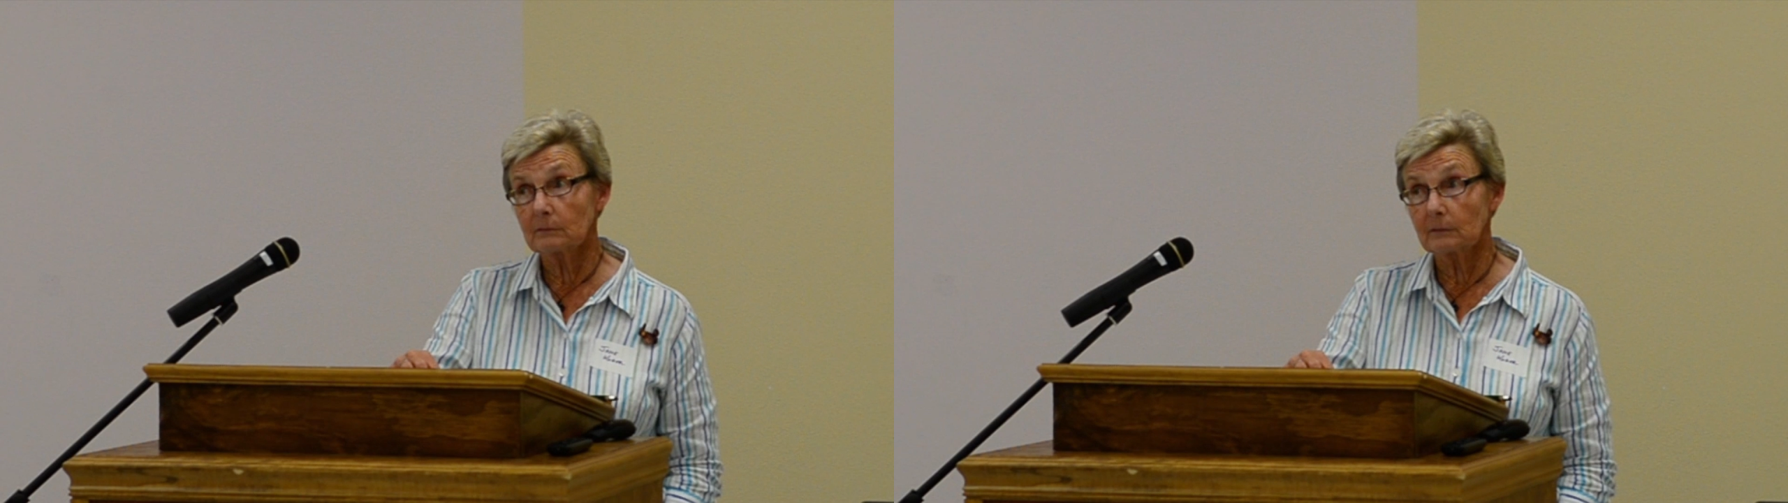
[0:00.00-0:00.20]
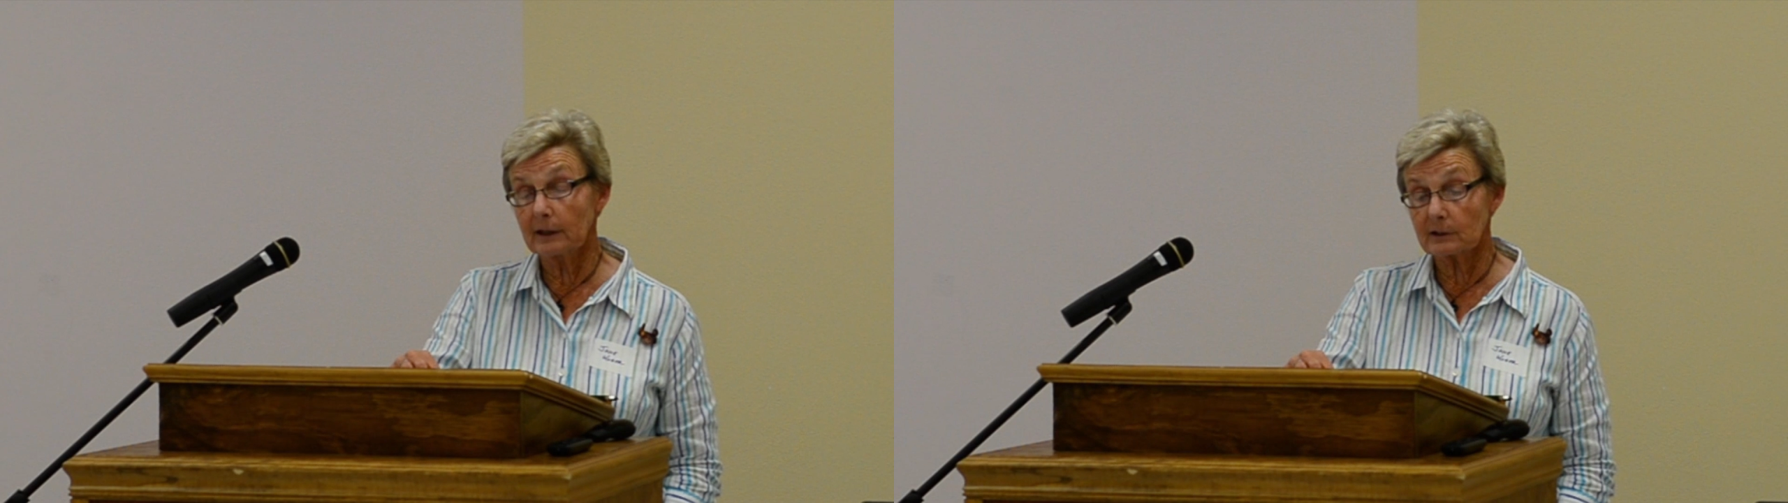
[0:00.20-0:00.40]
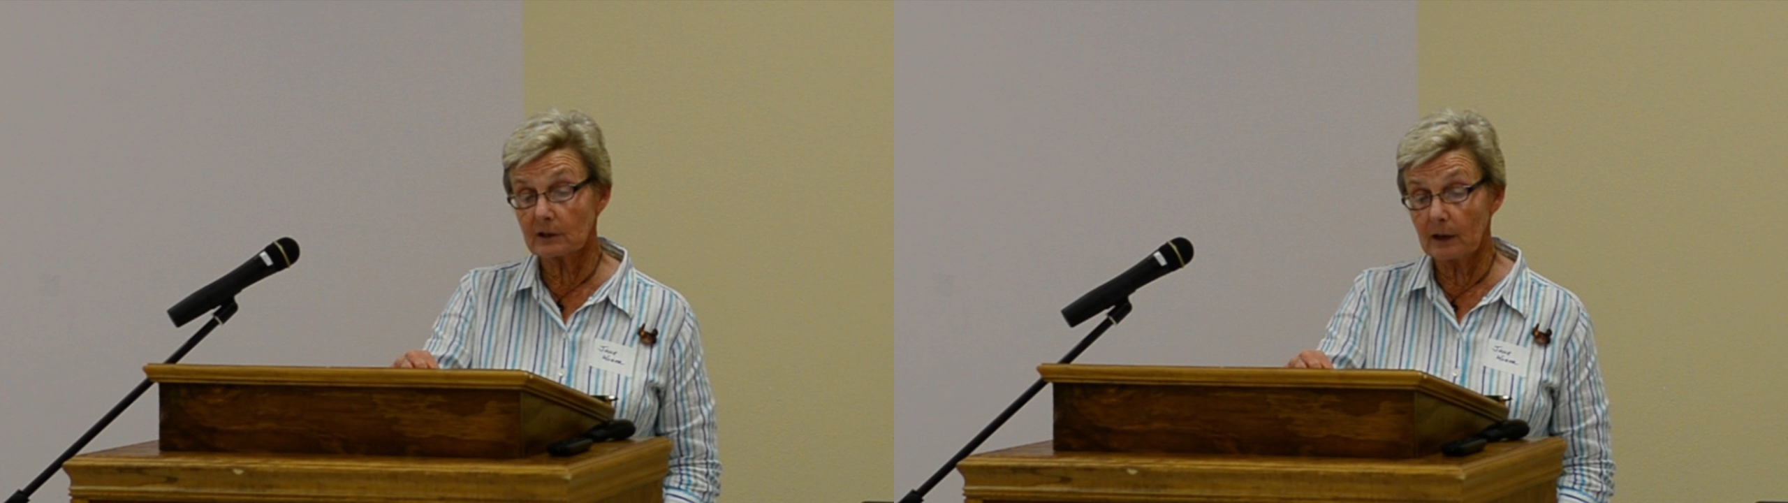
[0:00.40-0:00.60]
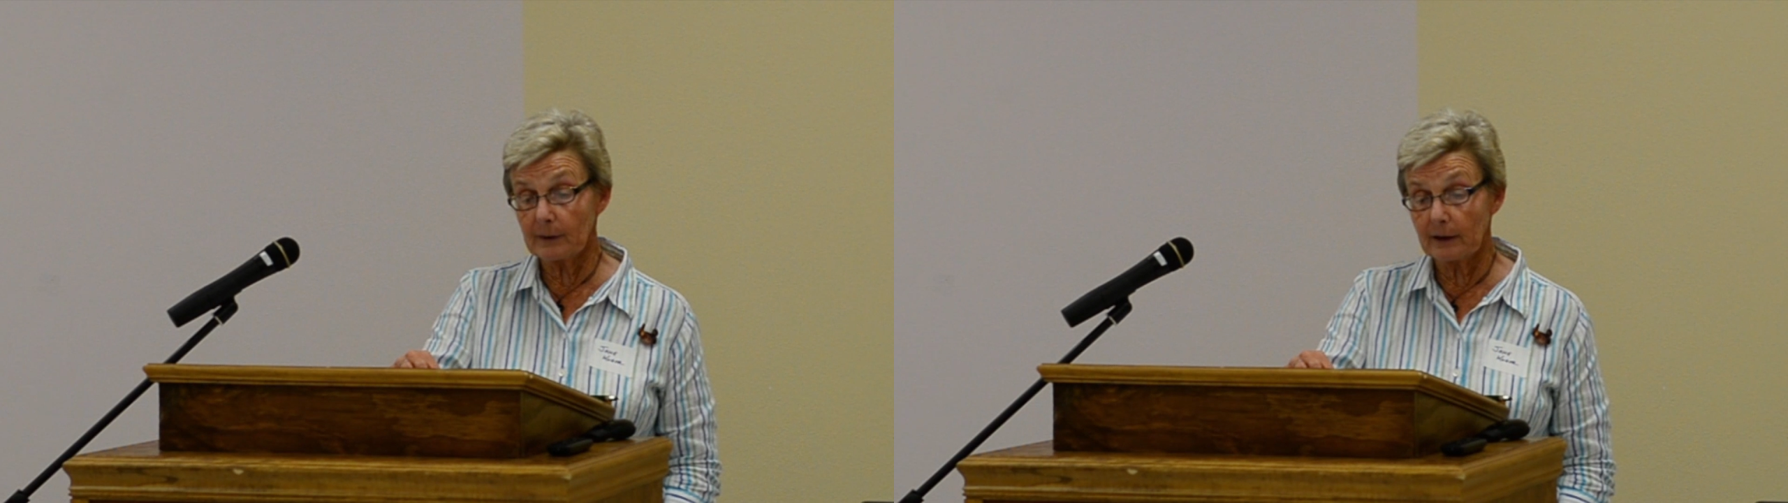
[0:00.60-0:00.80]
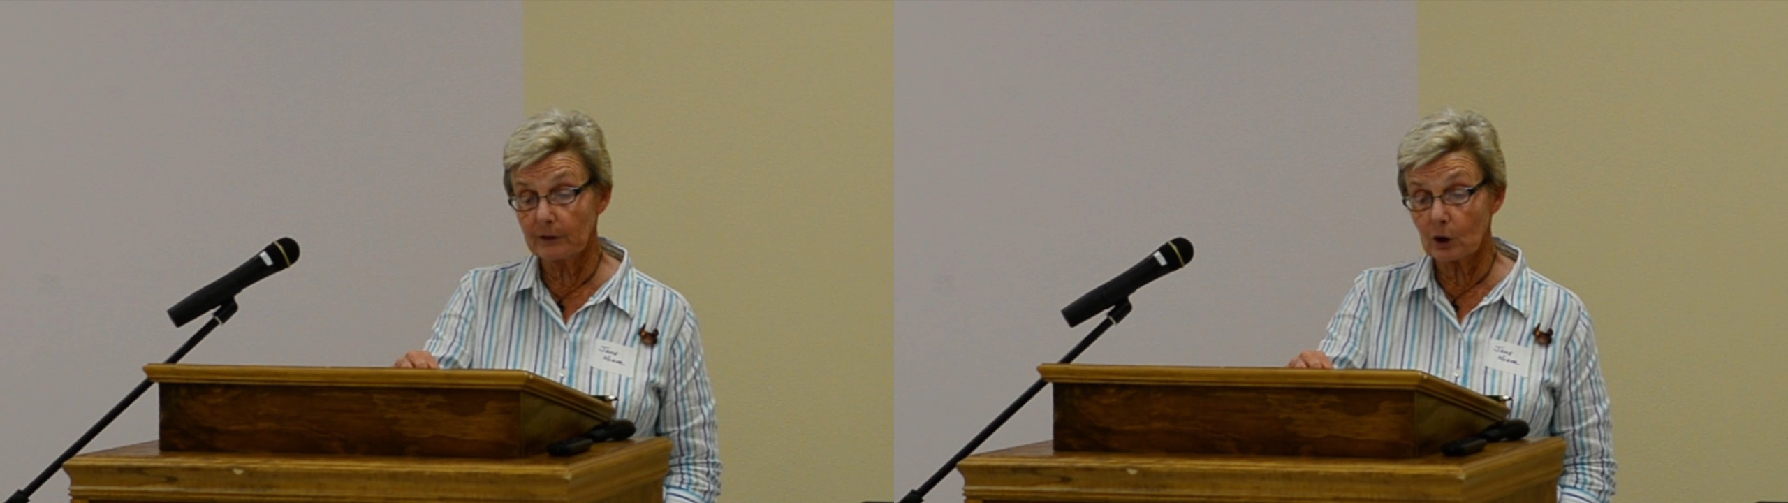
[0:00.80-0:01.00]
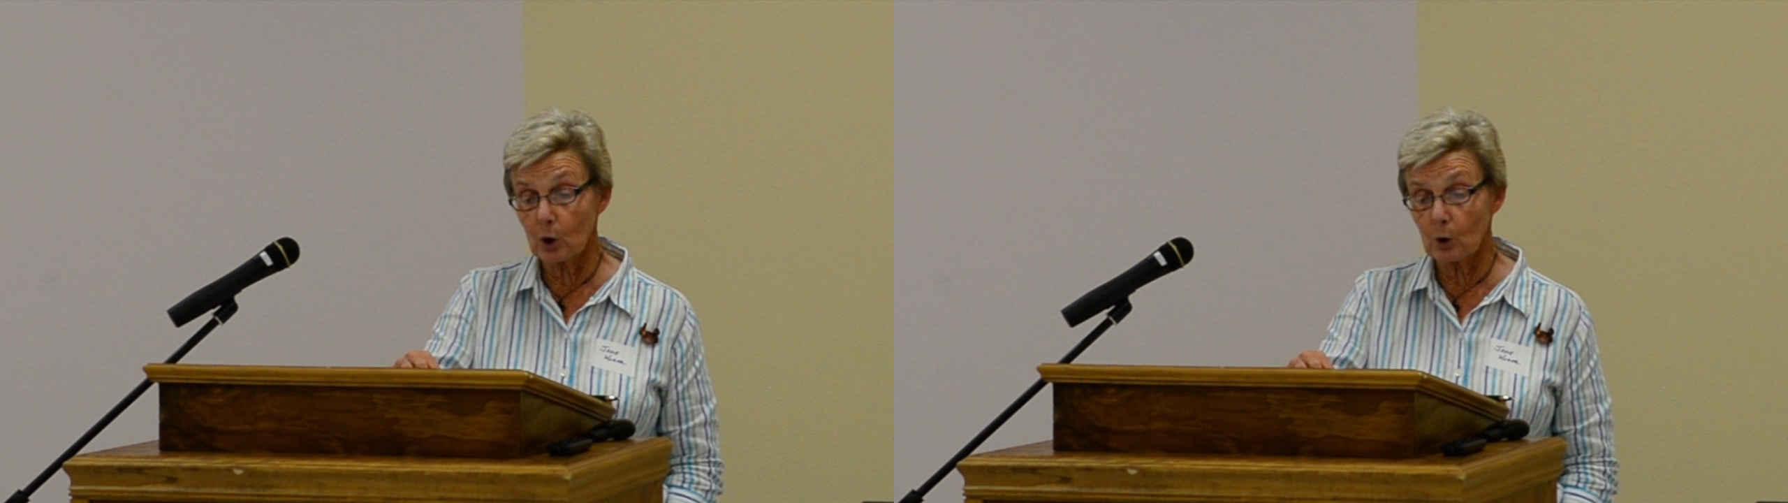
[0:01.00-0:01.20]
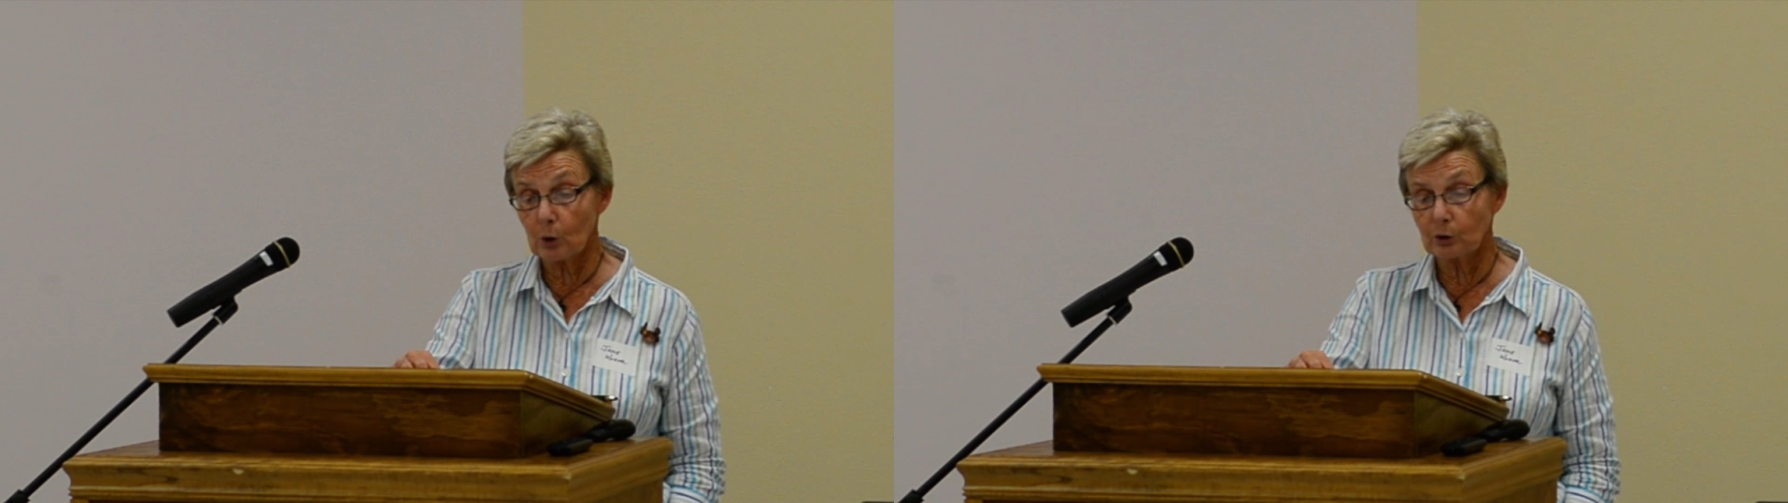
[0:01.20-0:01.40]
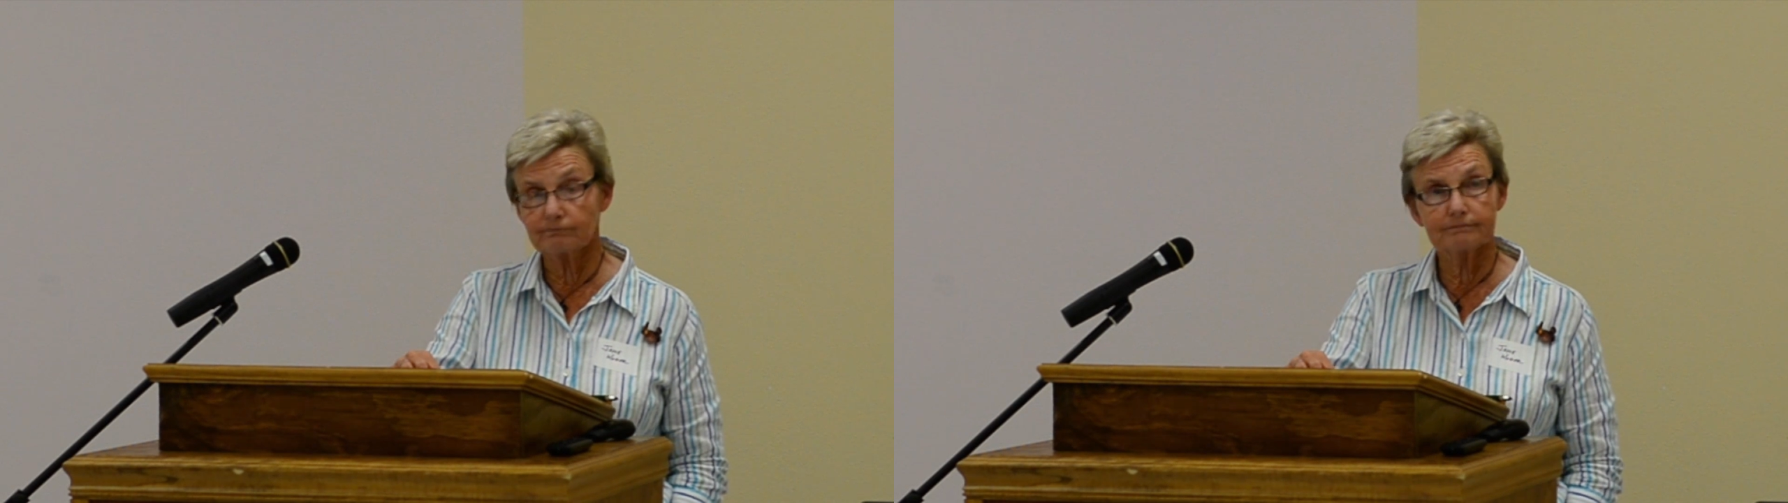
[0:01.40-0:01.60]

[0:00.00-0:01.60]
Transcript: less time out in the cold.